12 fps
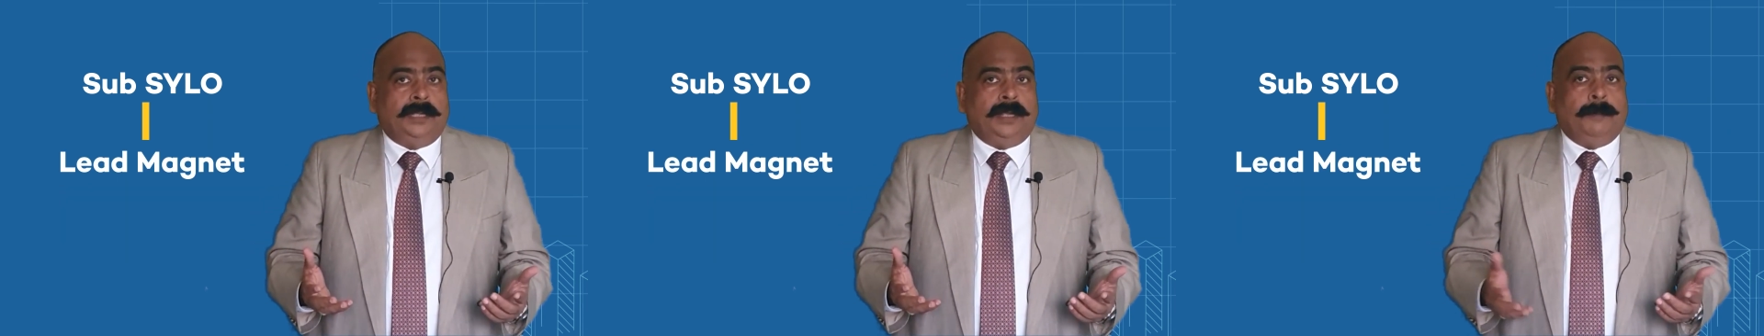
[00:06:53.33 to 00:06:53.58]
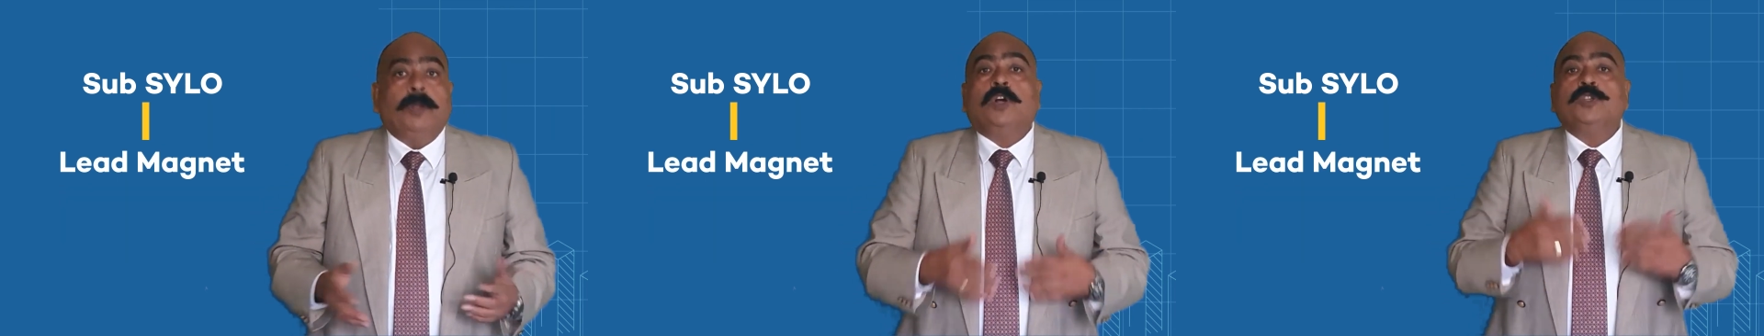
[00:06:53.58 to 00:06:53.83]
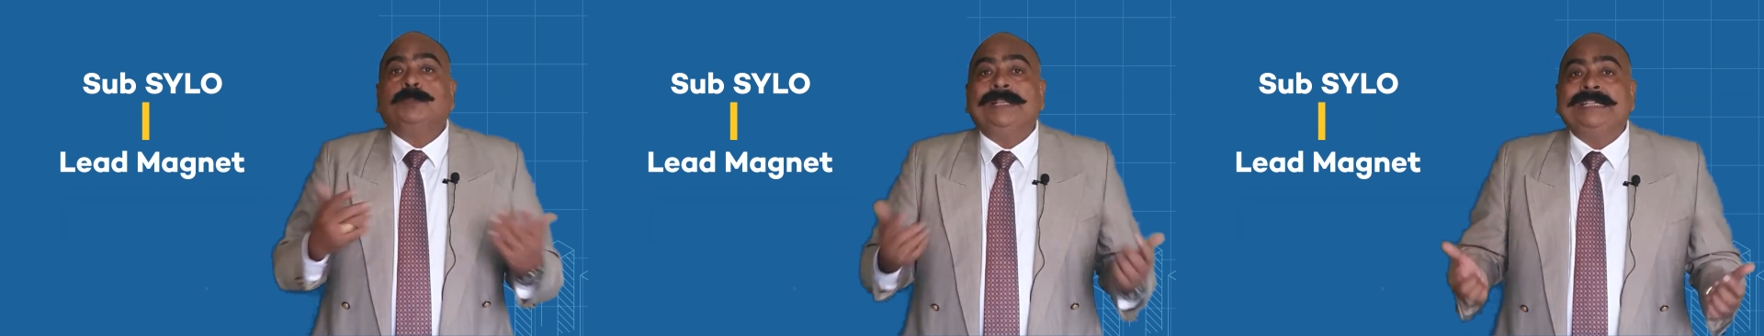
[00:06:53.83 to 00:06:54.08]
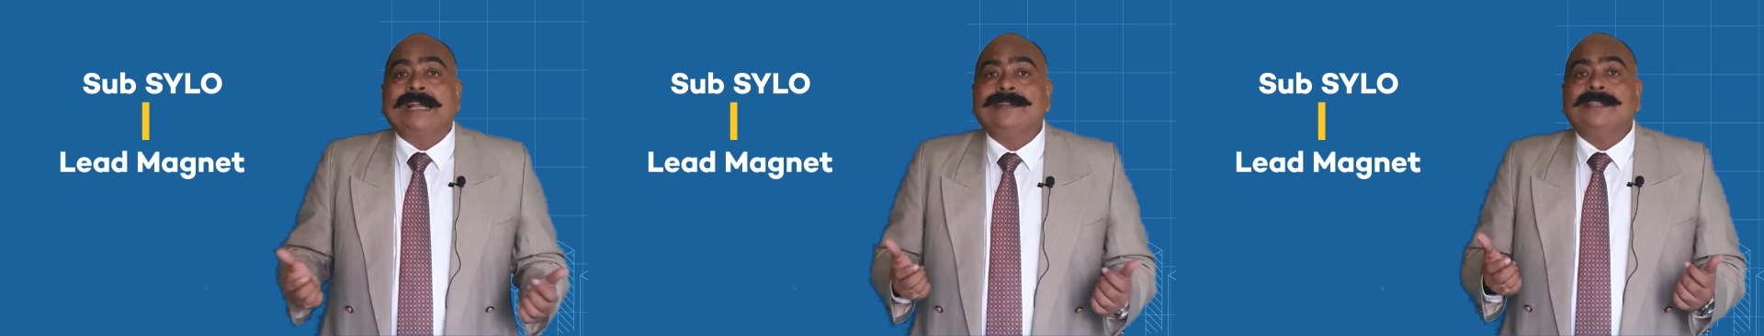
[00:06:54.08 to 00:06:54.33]
Because
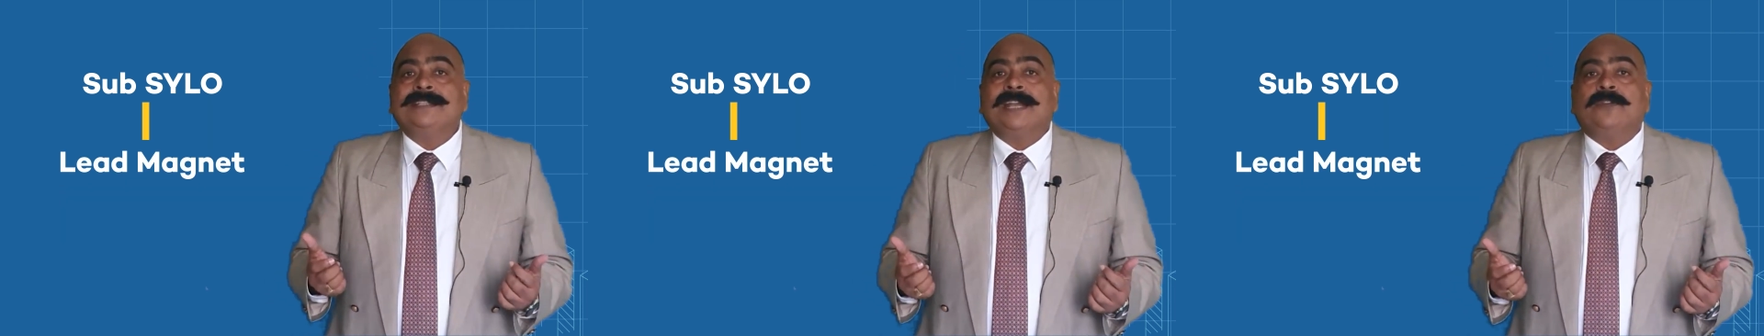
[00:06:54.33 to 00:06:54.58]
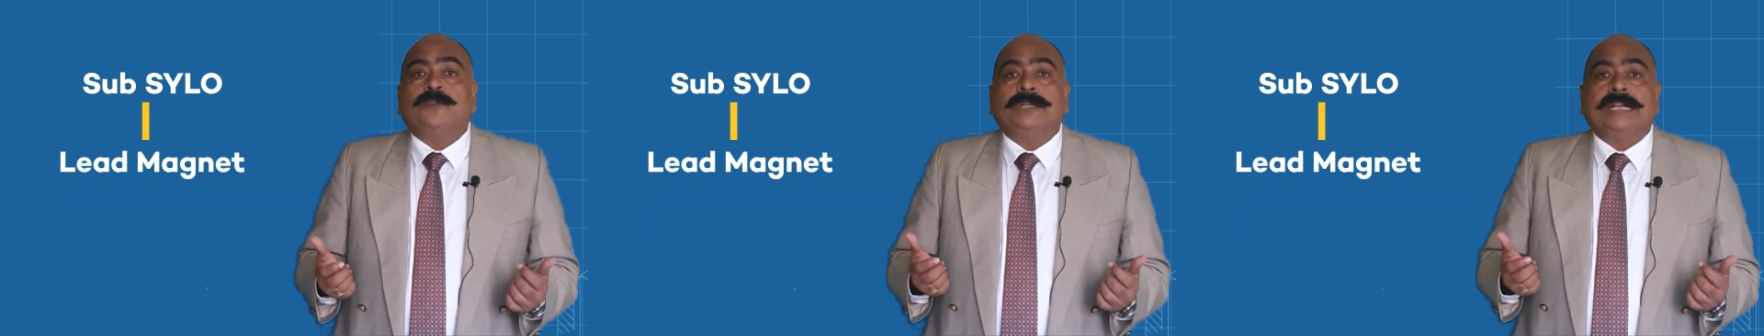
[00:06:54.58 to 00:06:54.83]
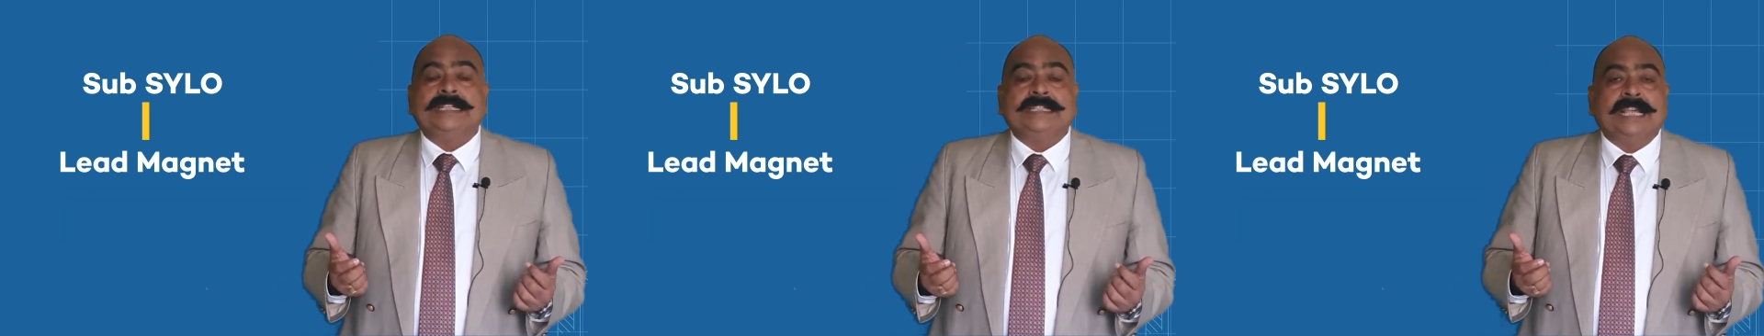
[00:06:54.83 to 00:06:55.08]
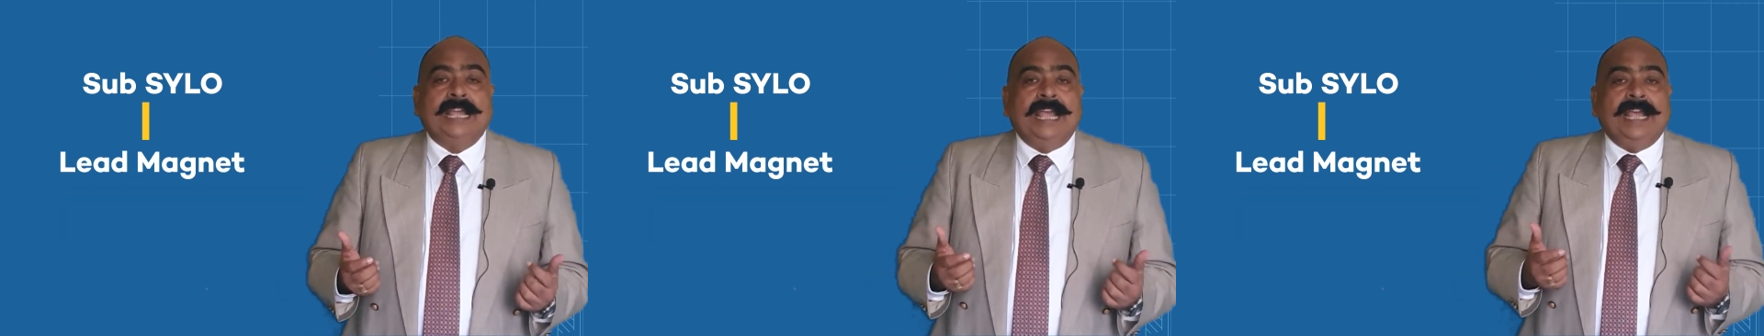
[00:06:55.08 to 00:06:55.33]
please understand,
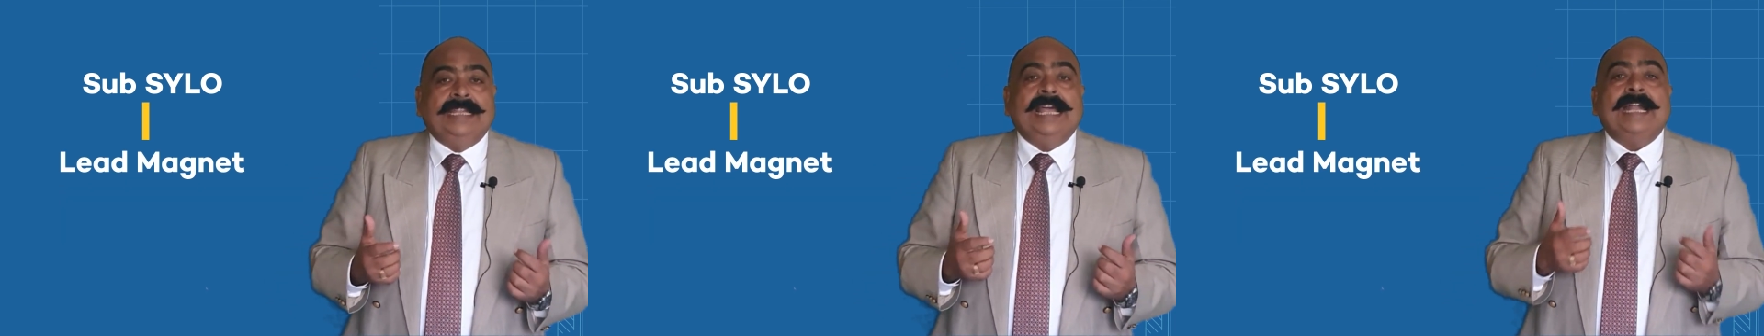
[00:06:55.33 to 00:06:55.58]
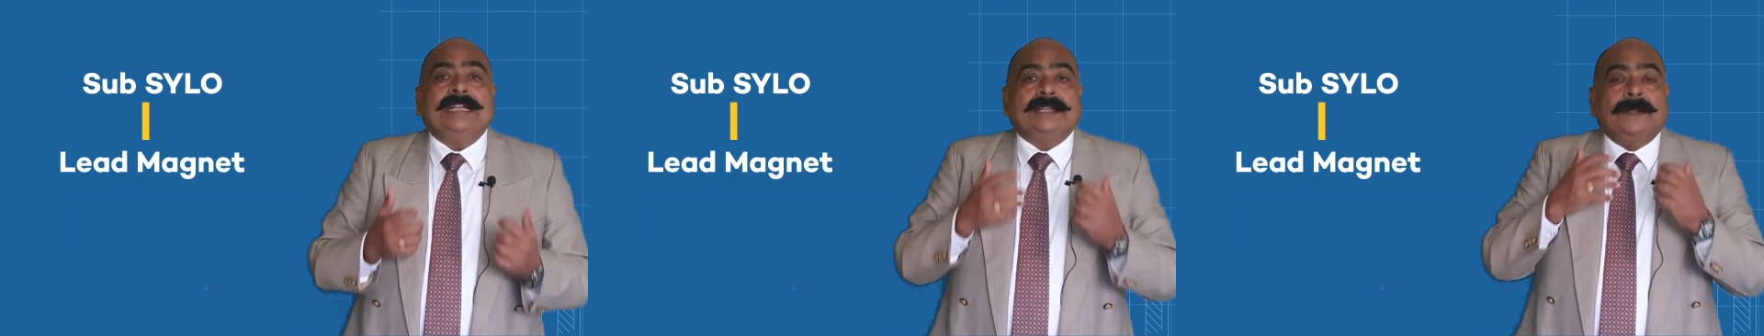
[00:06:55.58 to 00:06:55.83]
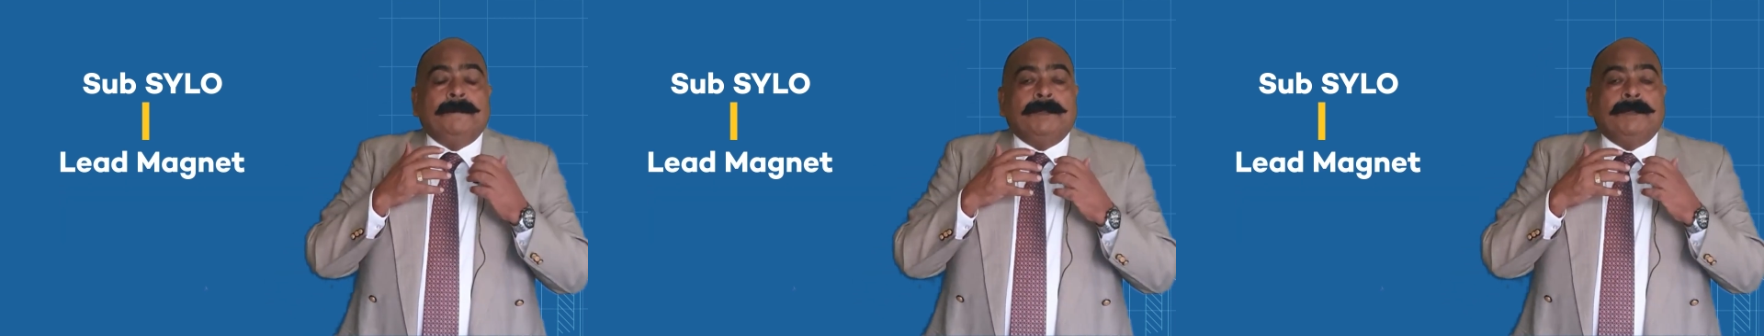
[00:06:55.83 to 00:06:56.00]
friends, that